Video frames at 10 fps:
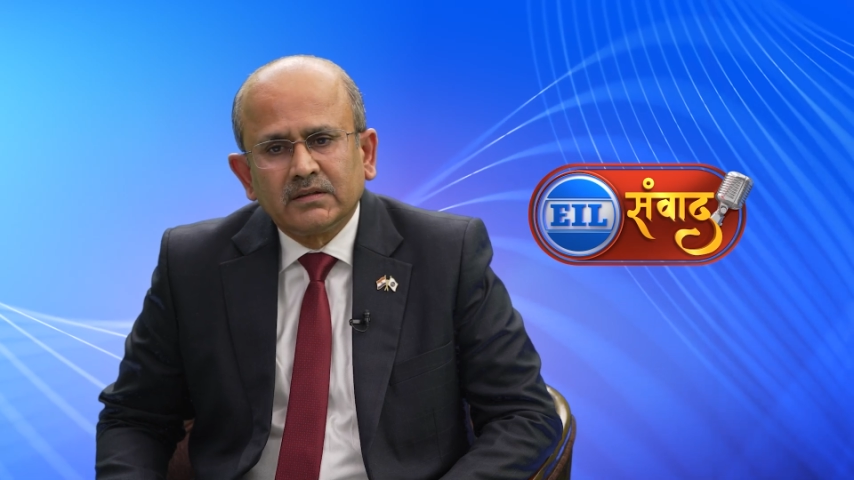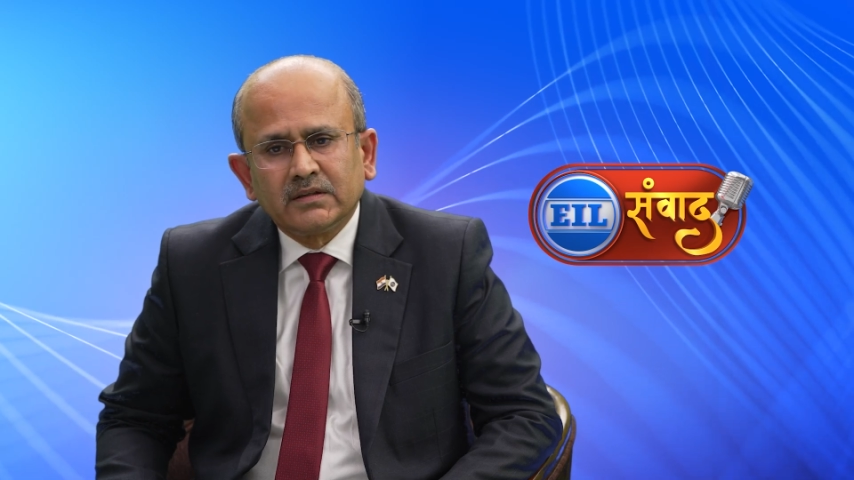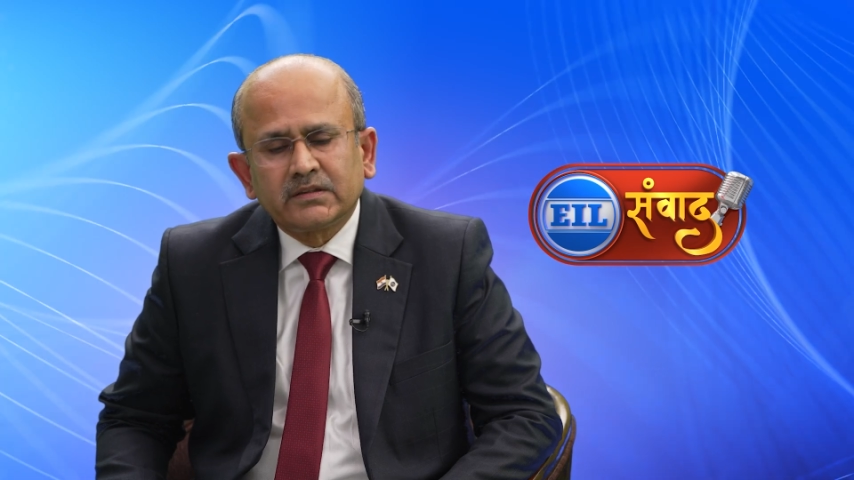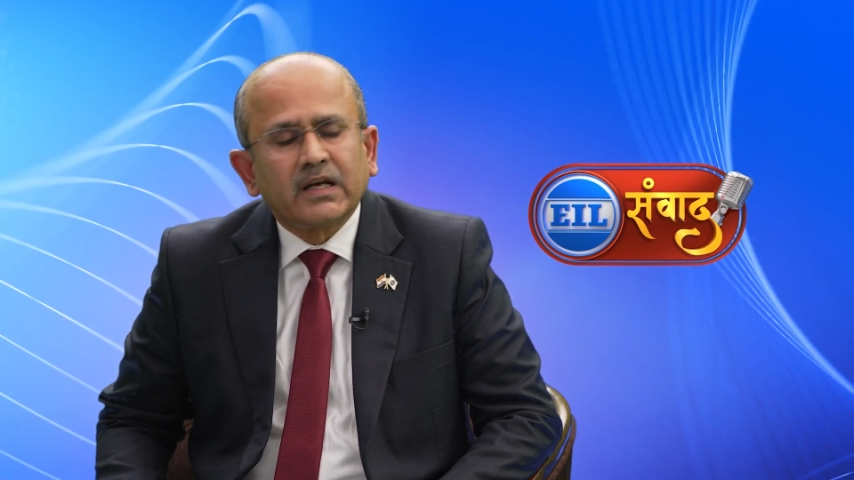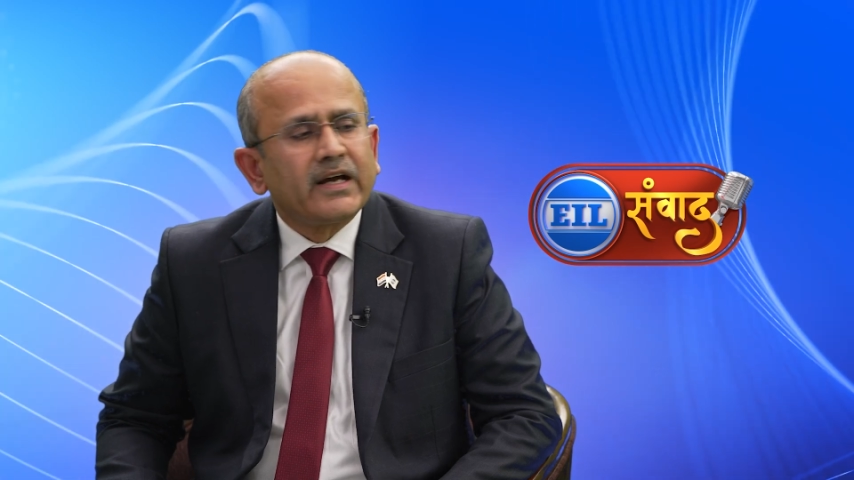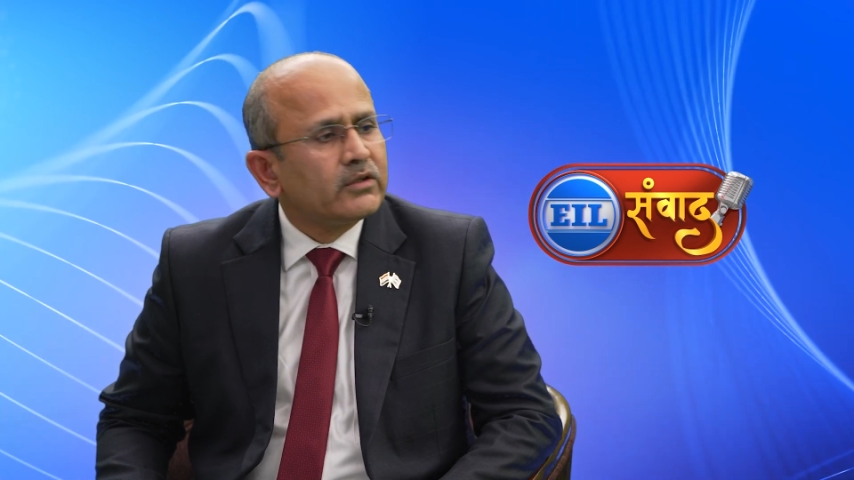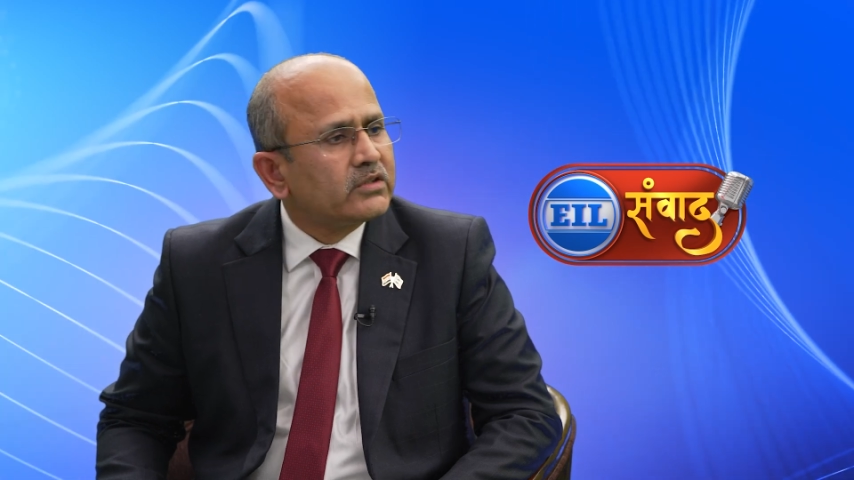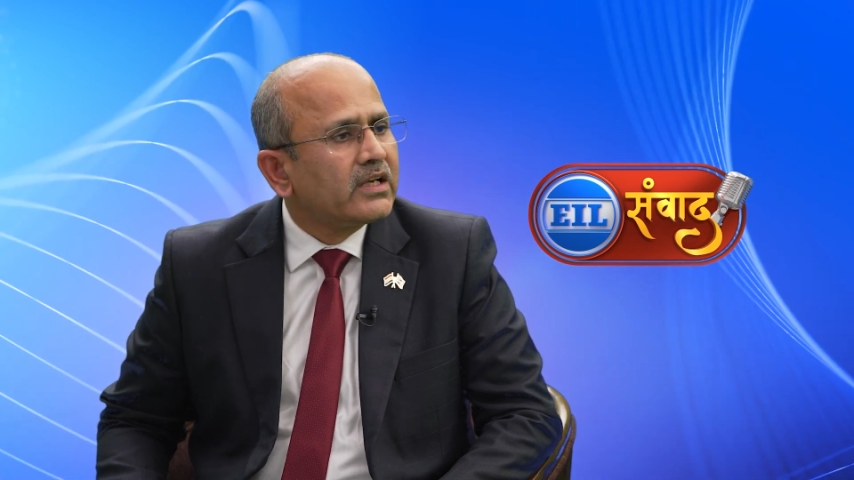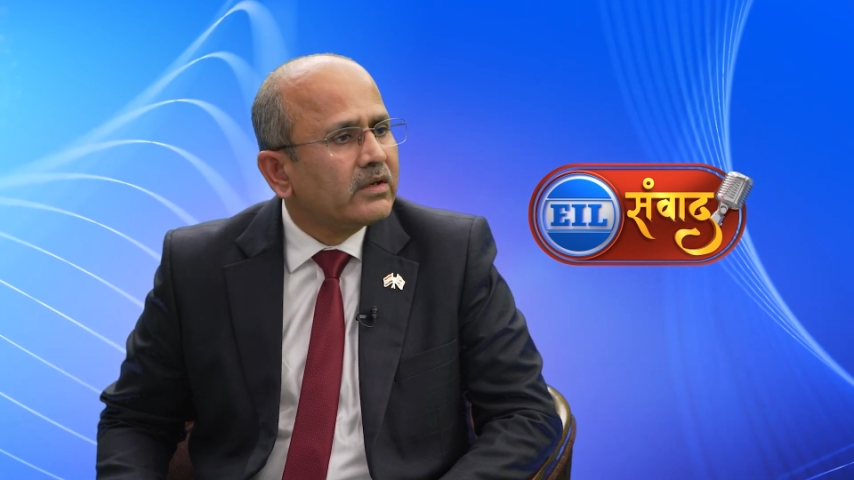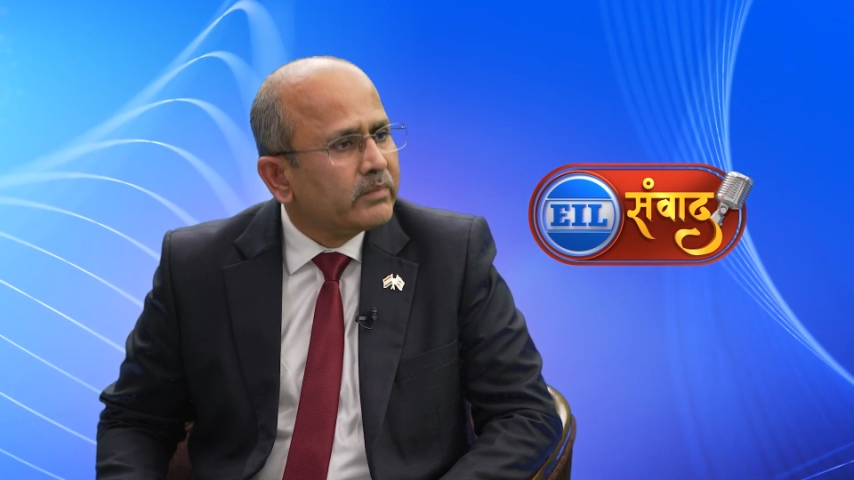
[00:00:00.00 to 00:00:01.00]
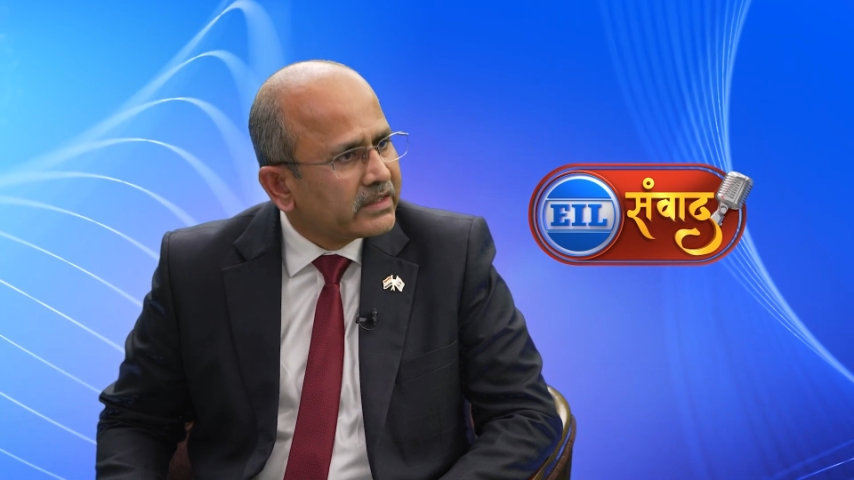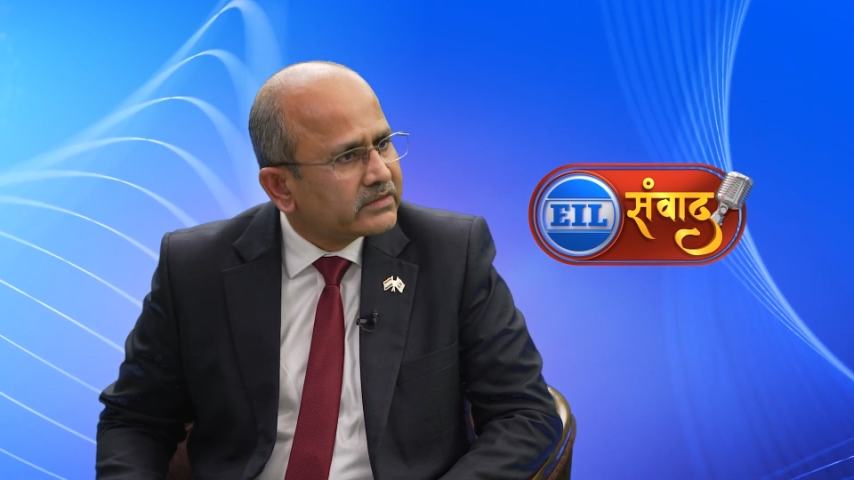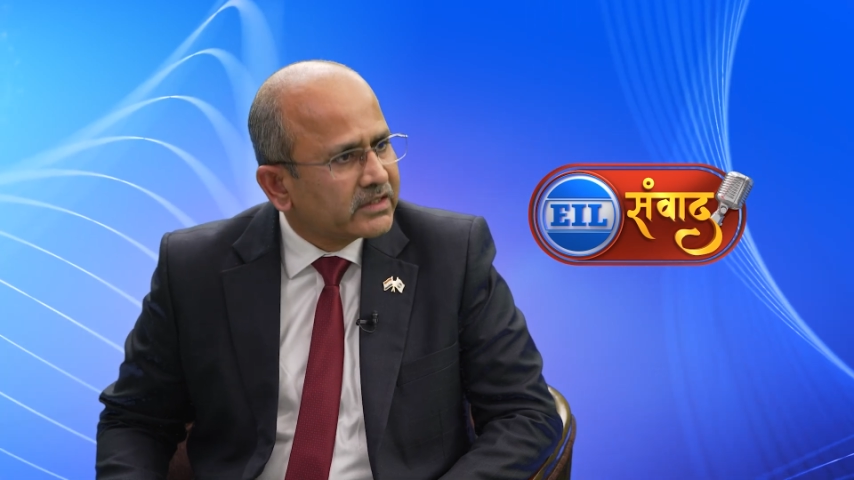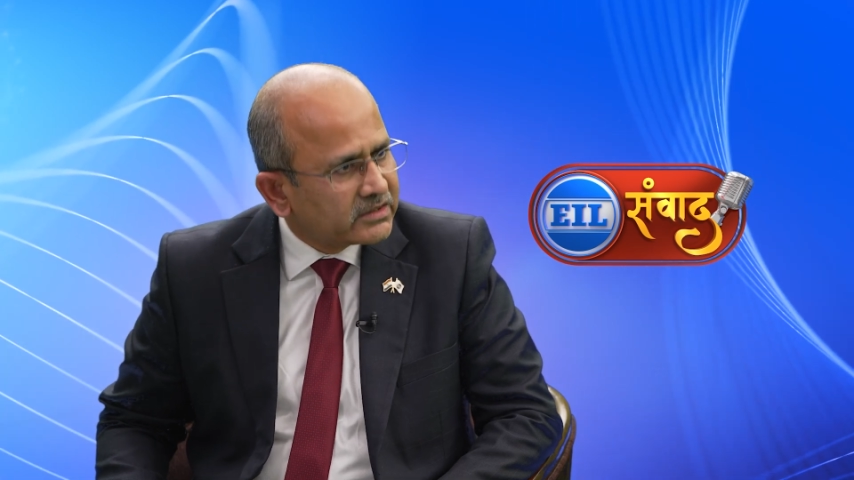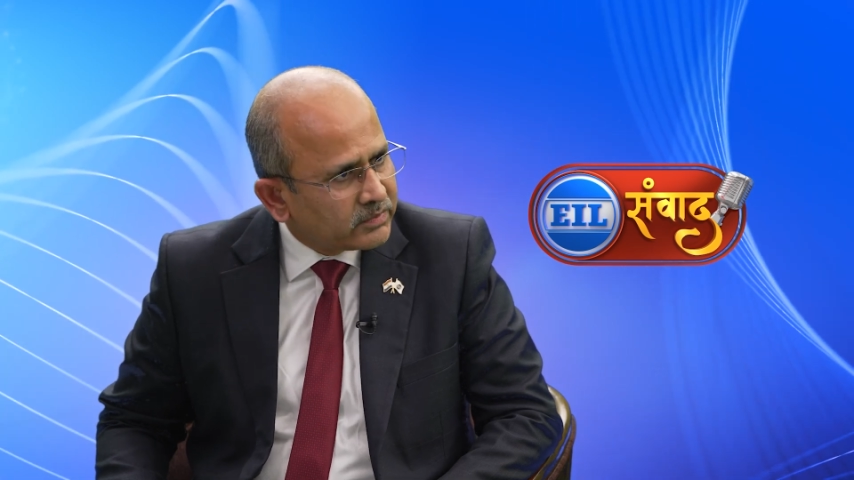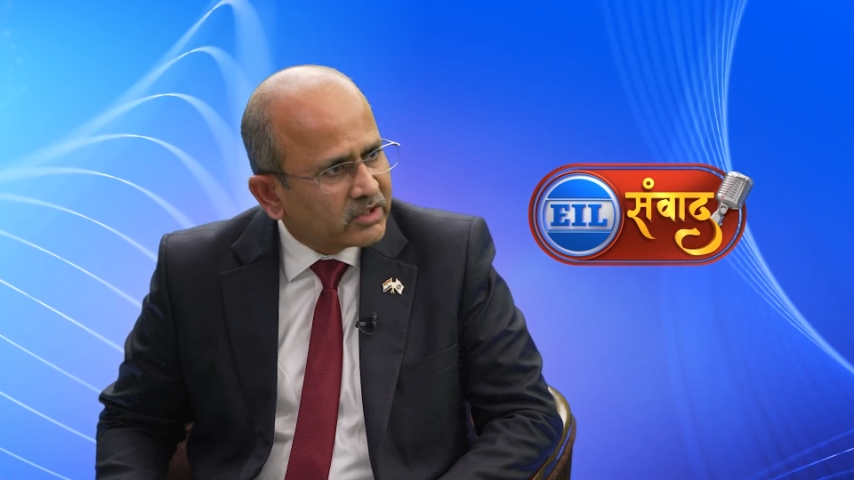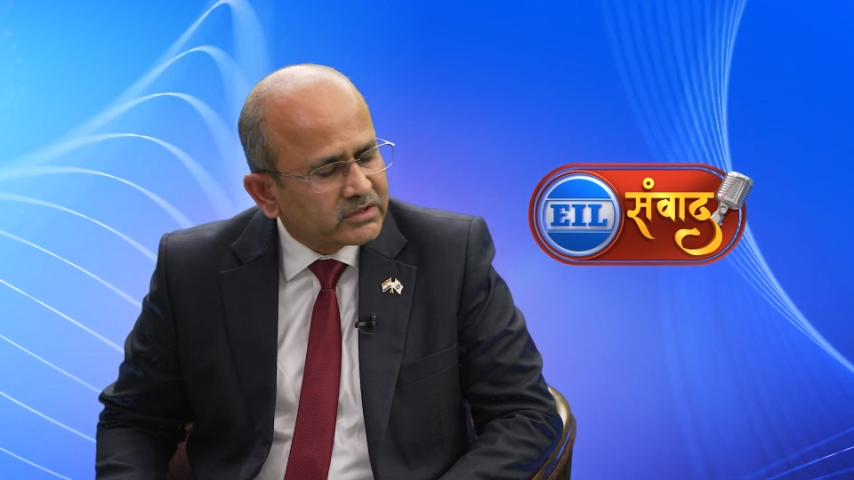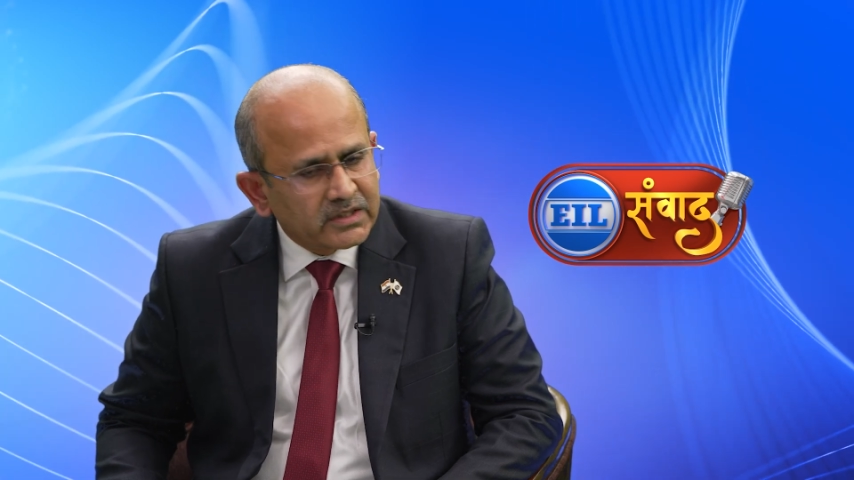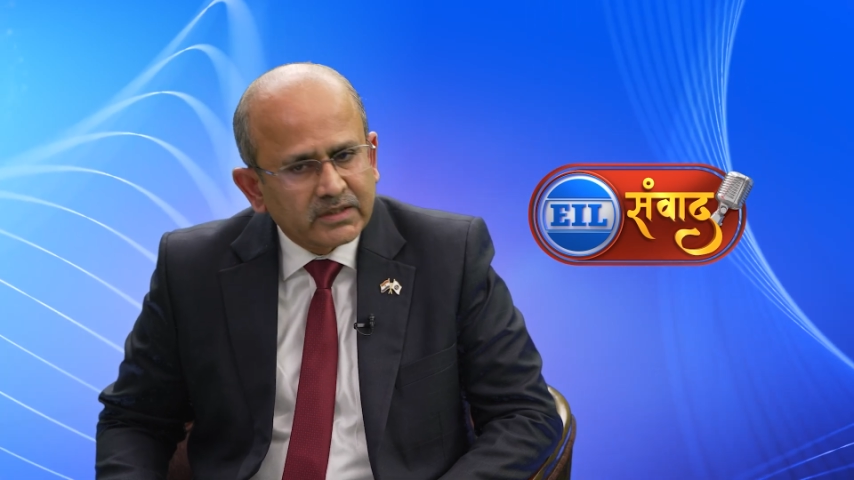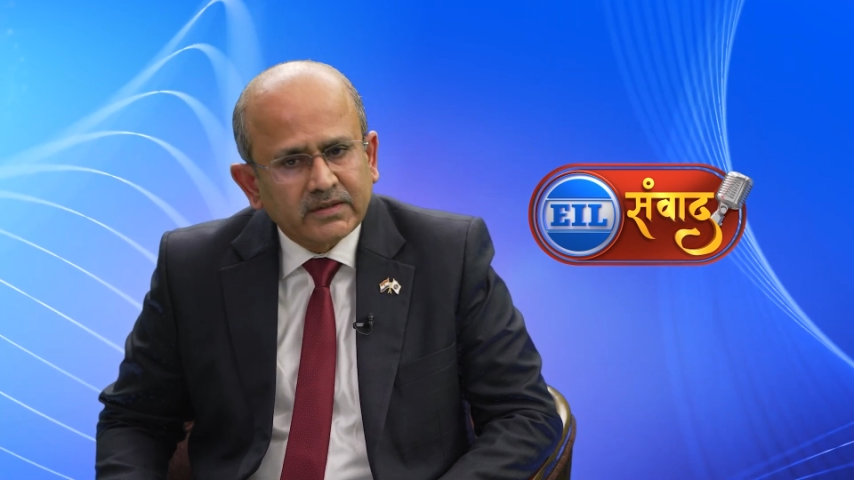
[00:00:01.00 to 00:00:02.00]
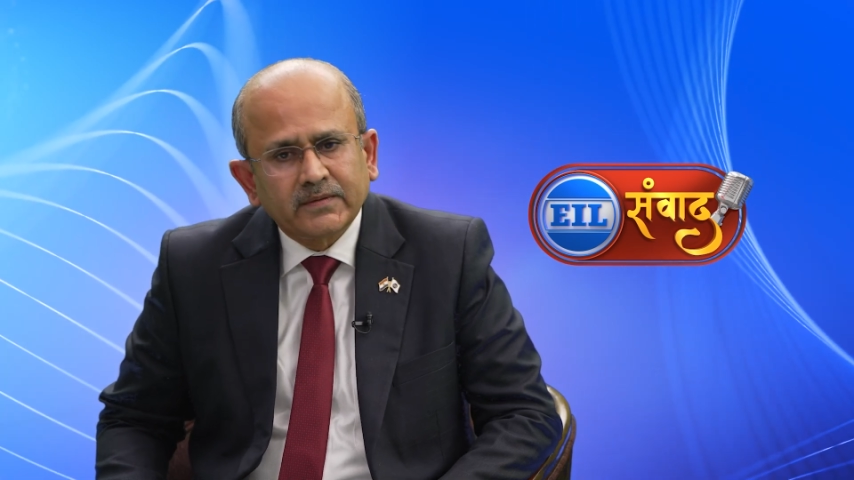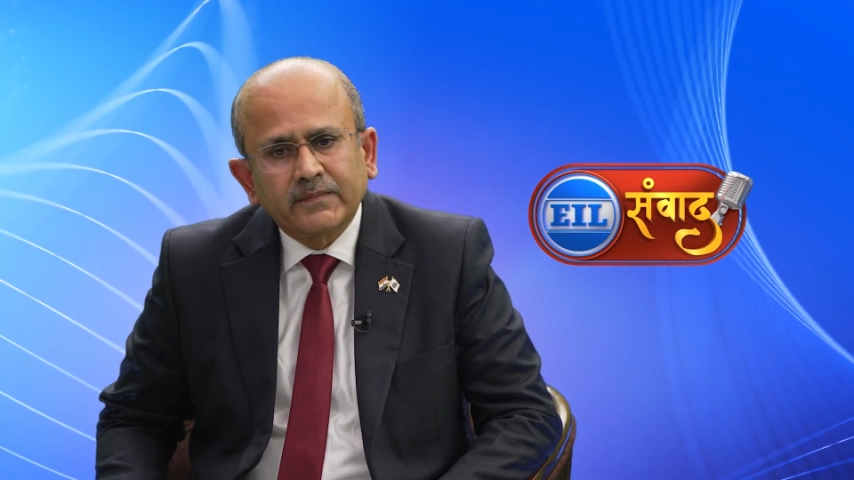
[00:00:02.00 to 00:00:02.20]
is the IOCL BS6 project.